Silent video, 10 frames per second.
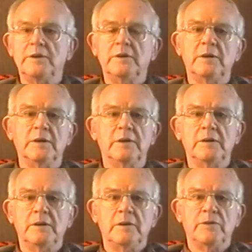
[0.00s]
Buses would
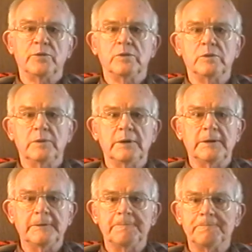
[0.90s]
run uh,
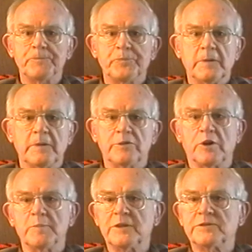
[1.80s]
through, uh,
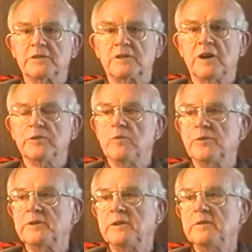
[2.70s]
starting
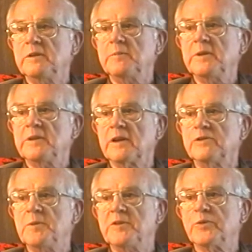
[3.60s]
about 6 o'clock in the morning,
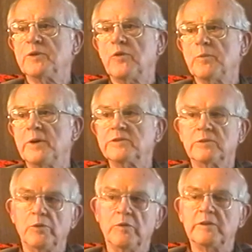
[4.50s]
and it'd be taking maybe
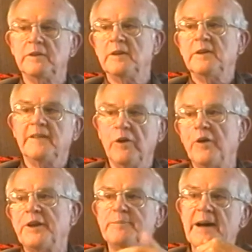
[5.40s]
three or four buses going
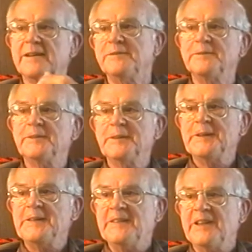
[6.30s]
over, and it all
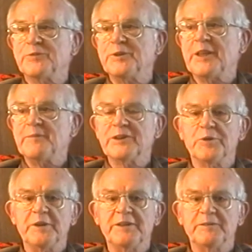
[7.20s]
back. And
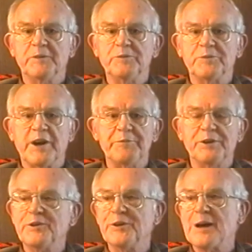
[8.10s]
that's one time, that's one, way,
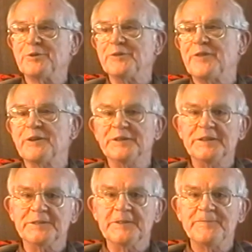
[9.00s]
one time you go to
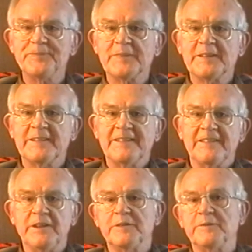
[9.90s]
Hamilton fairly easy.
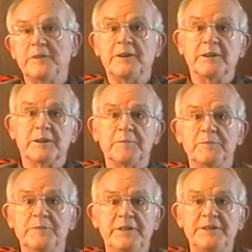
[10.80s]
And then
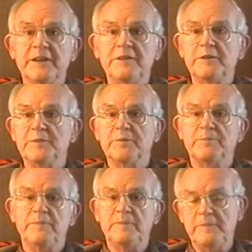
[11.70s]
uh, come in
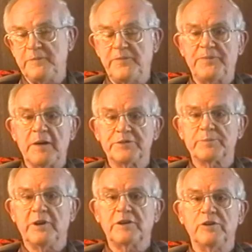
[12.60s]
the evening, it'd be a
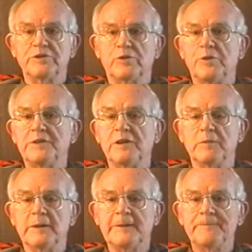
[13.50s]
power spot
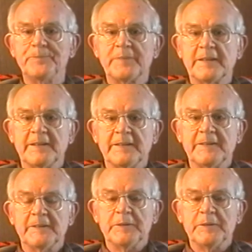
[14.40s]
because it's going the other way.